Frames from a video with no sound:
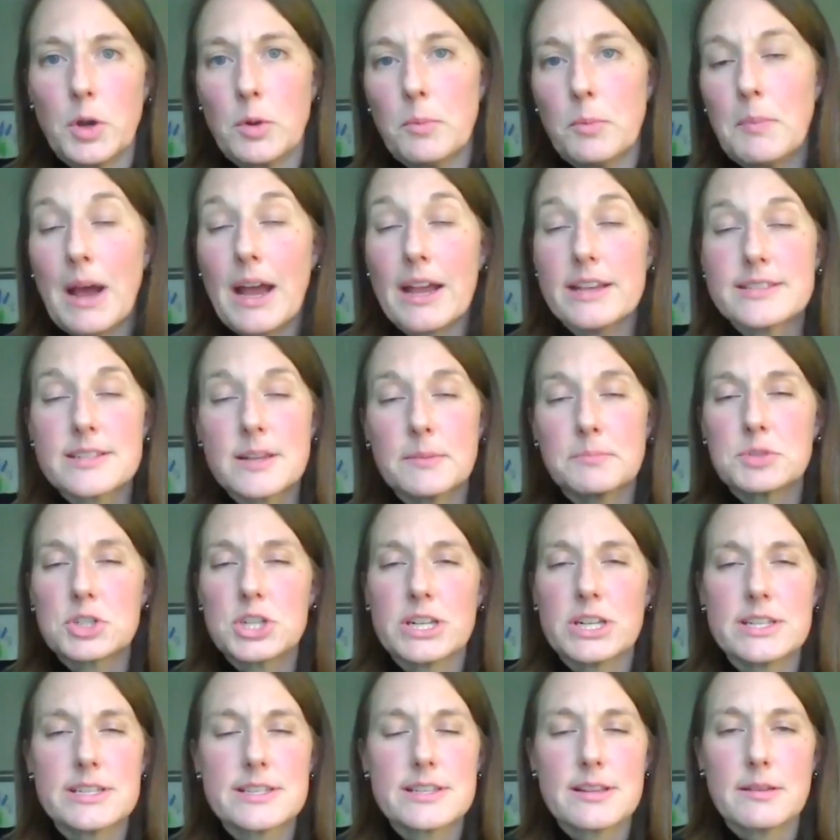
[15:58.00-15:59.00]
my
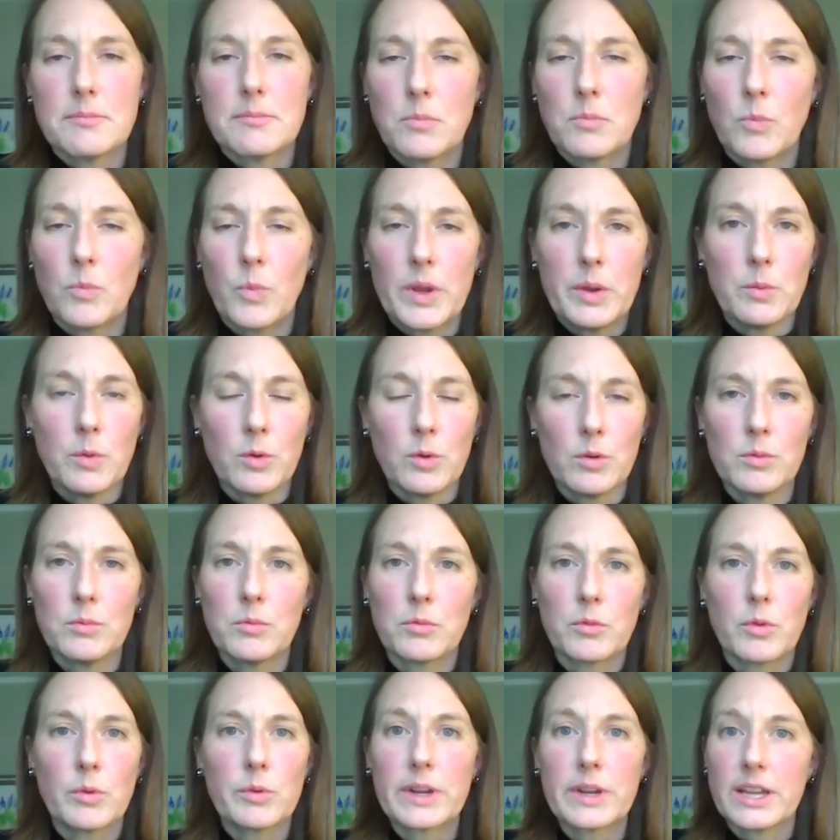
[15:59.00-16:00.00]
assumption is that we will
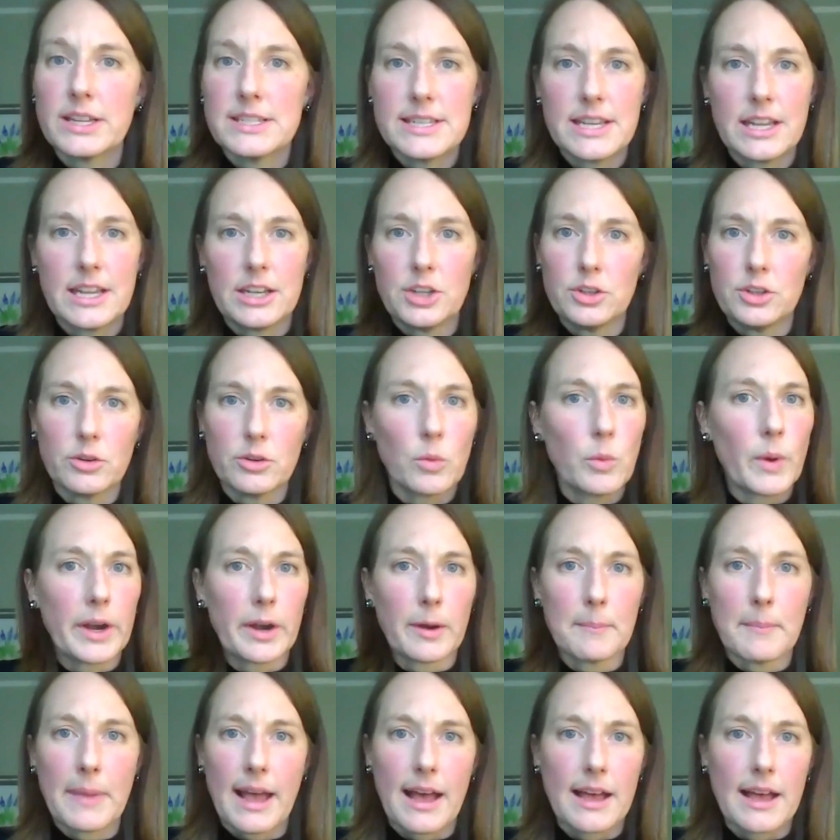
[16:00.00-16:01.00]
continue to wear
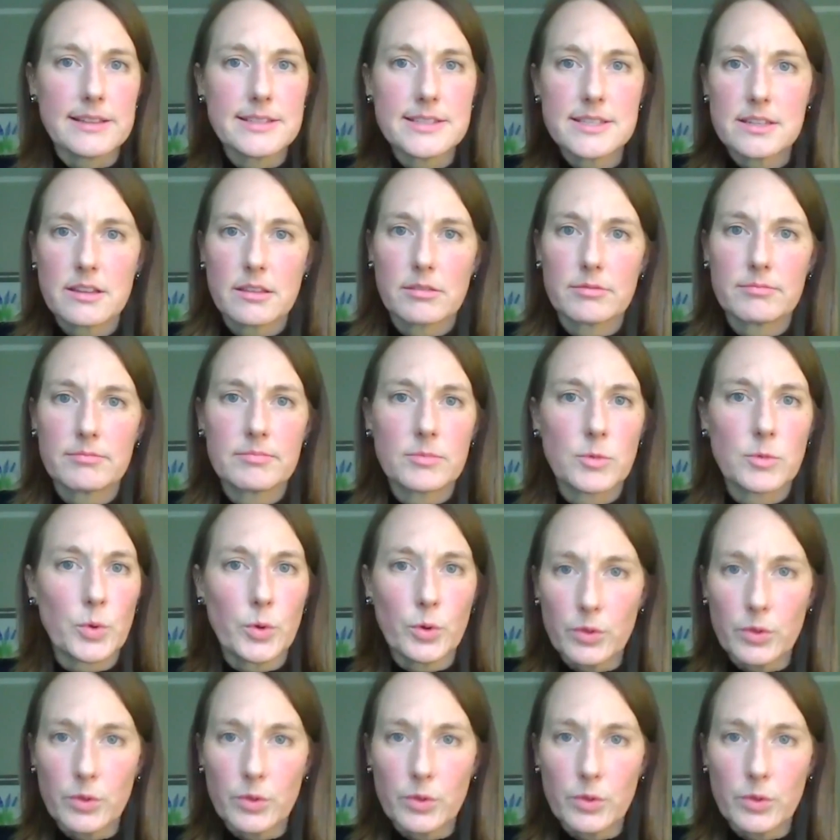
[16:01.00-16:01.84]
masks through